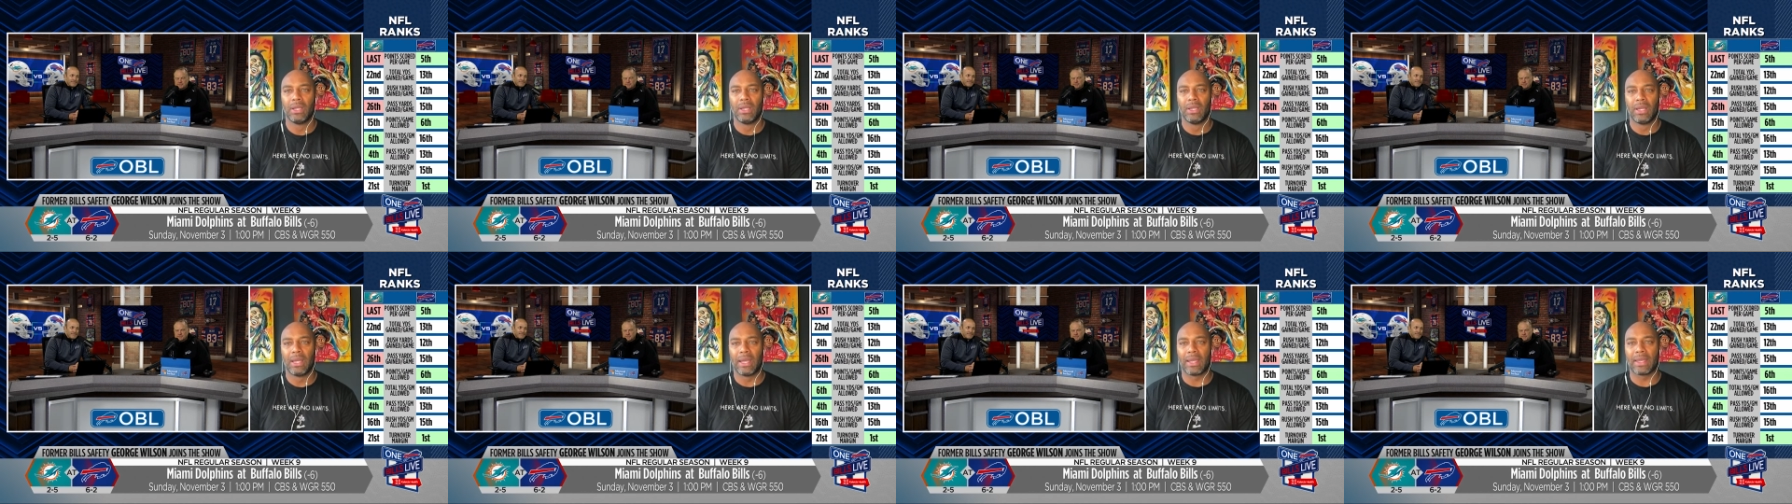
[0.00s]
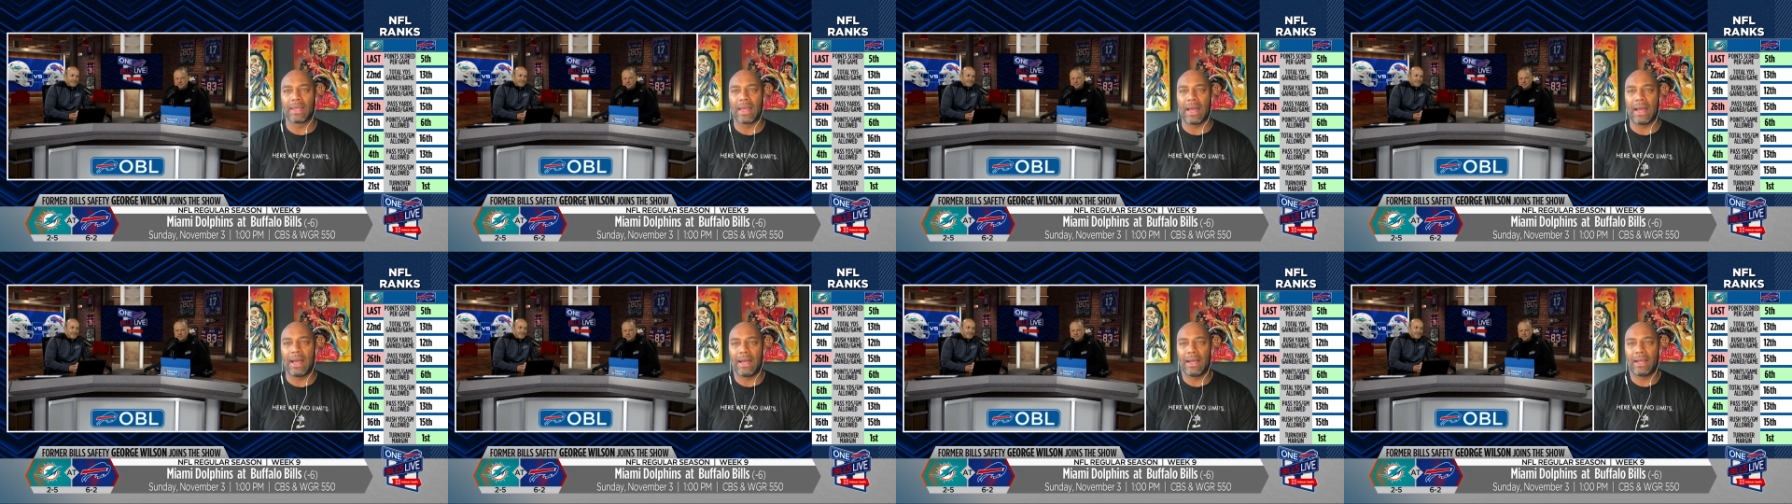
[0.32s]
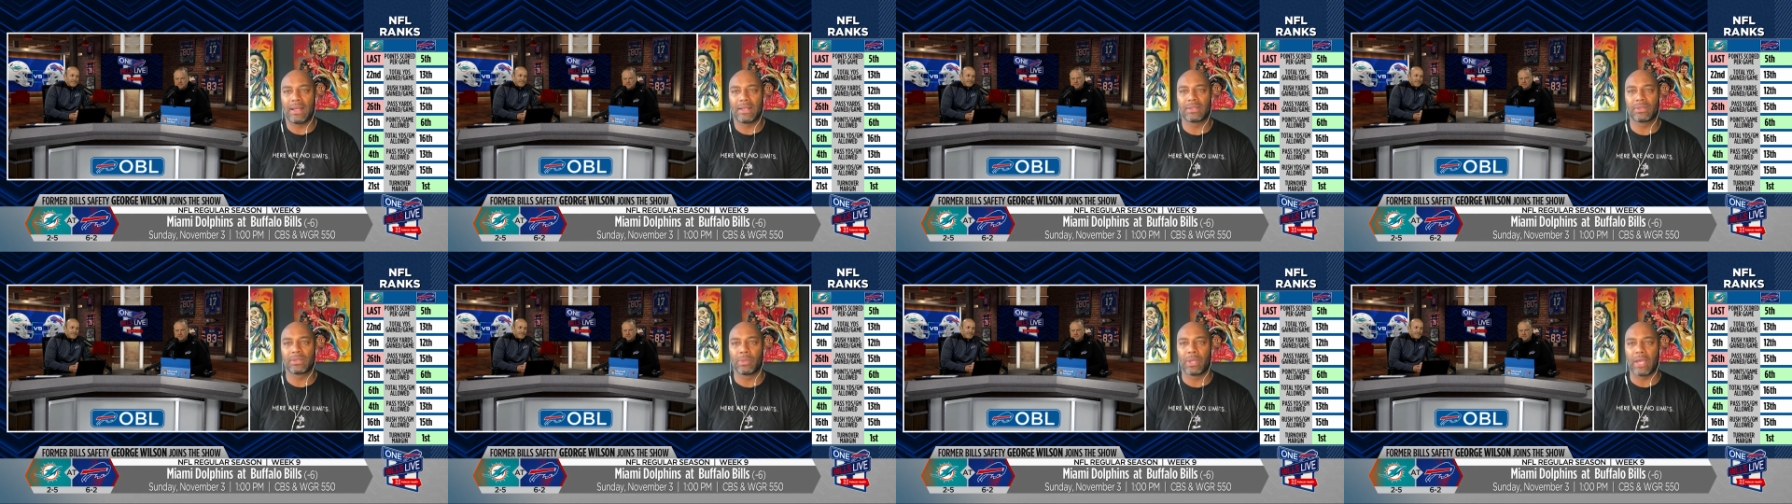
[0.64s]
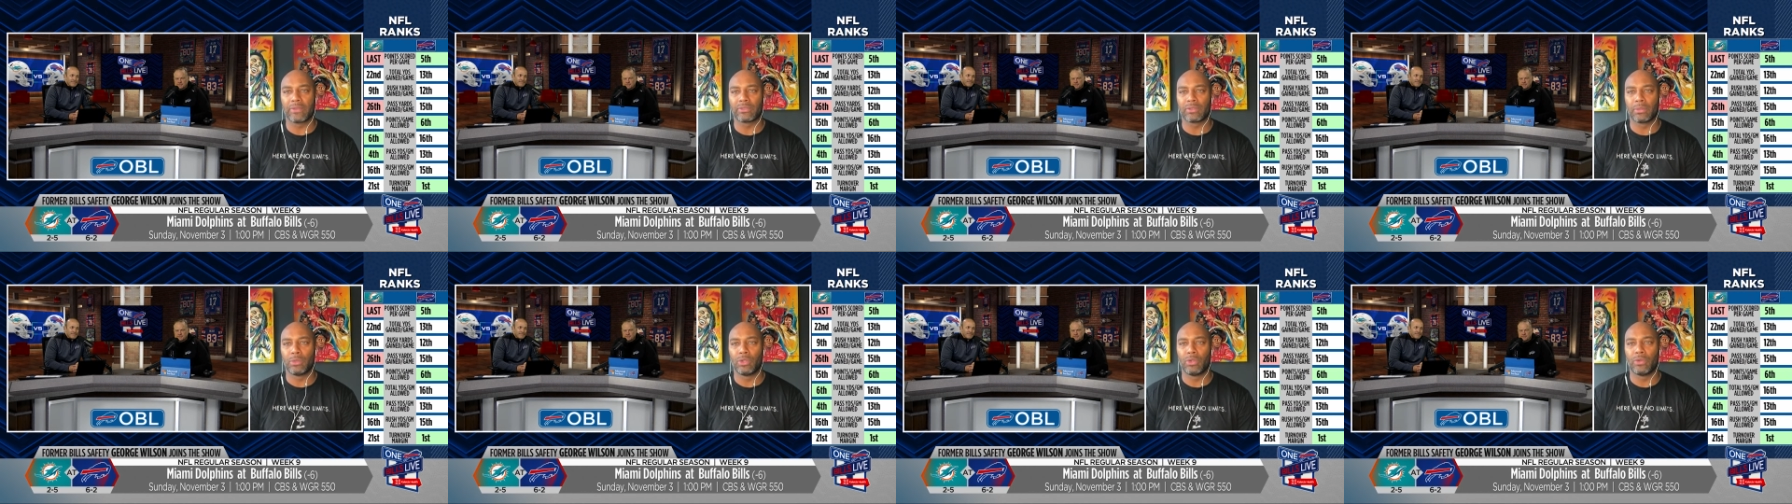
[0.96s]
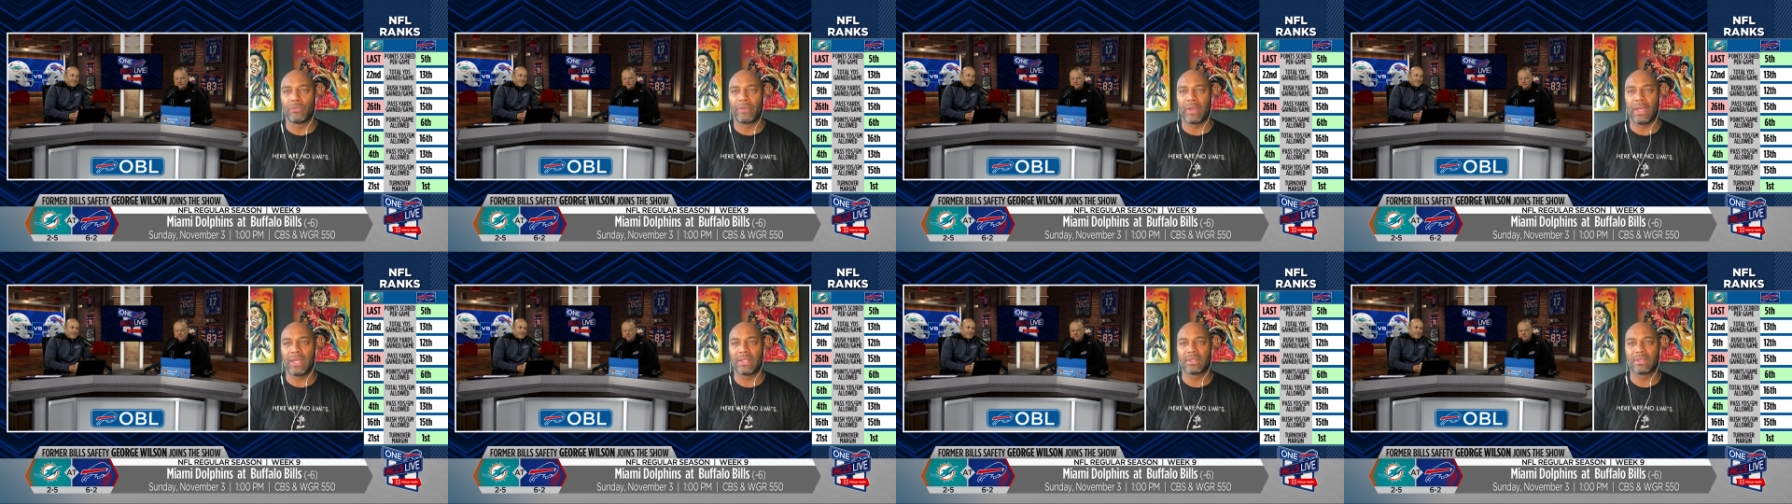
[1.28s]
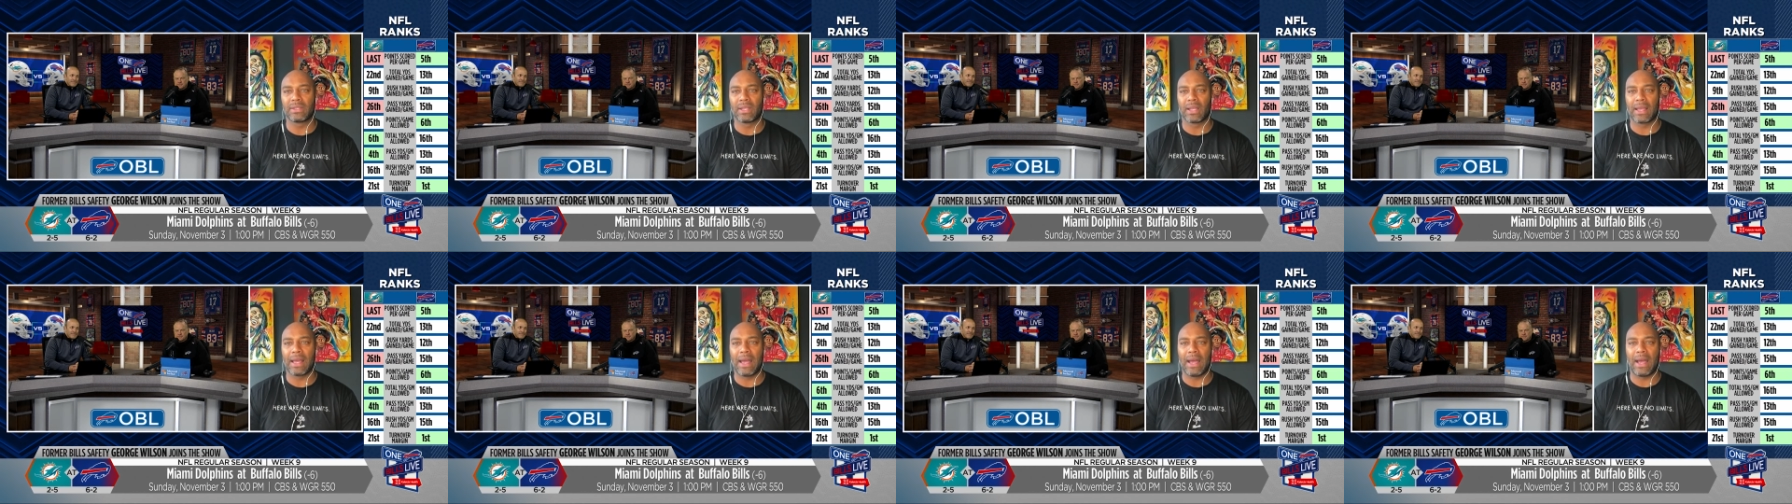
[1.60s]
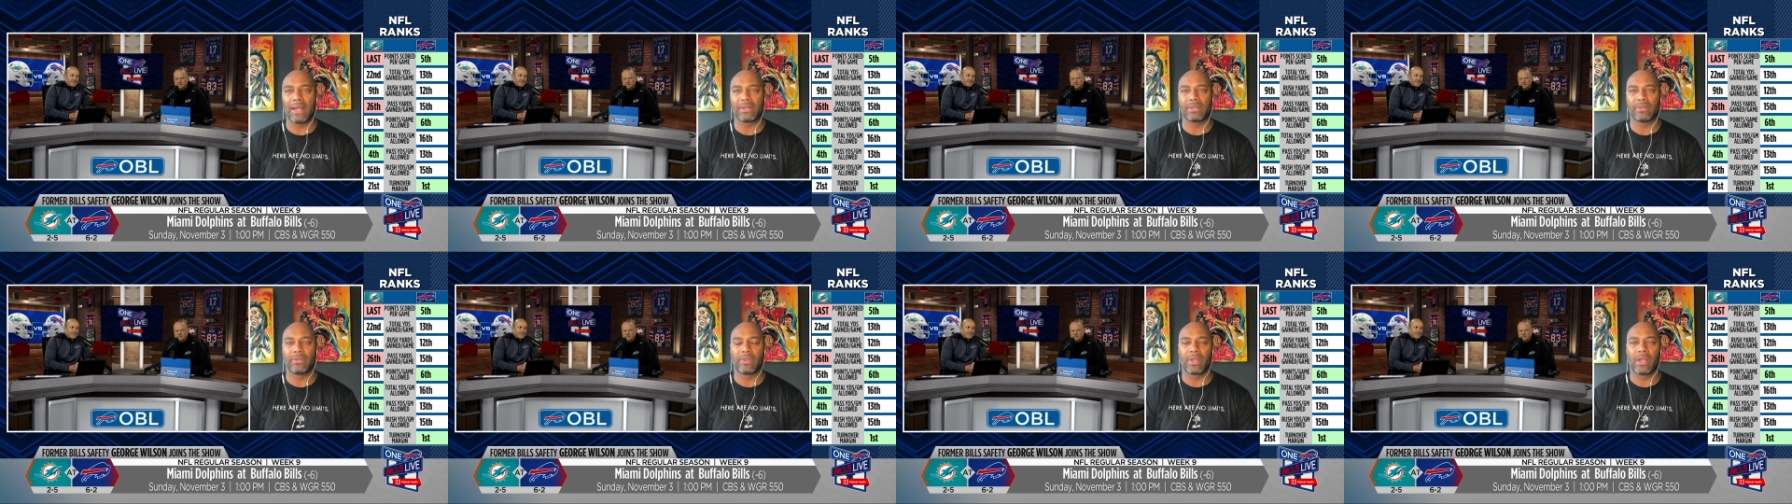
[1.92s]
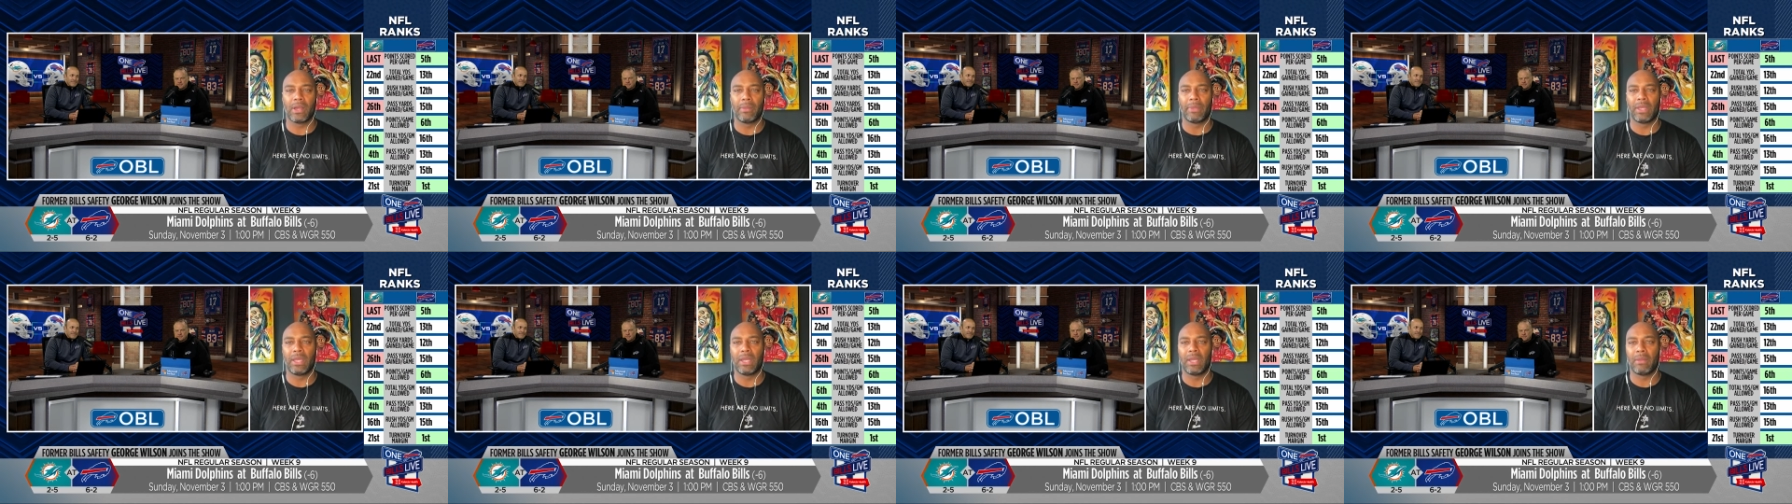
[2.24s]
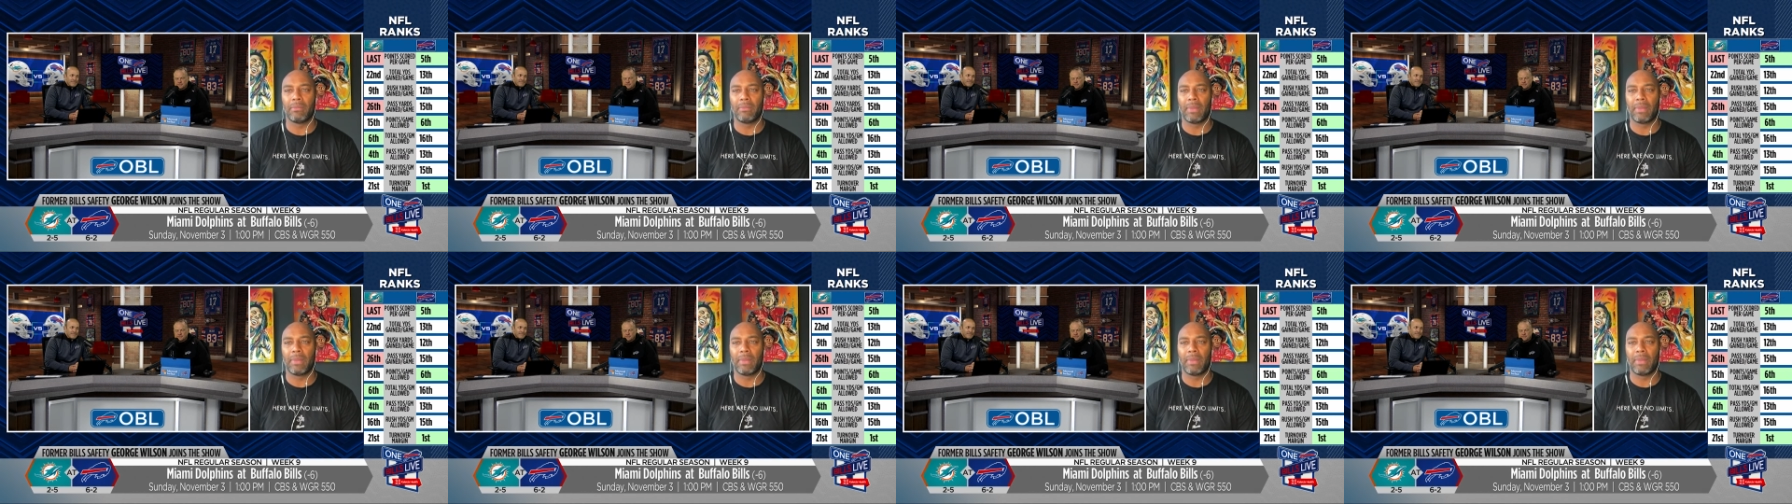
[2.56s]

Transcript: and guys, we have some new faces and guys have come in and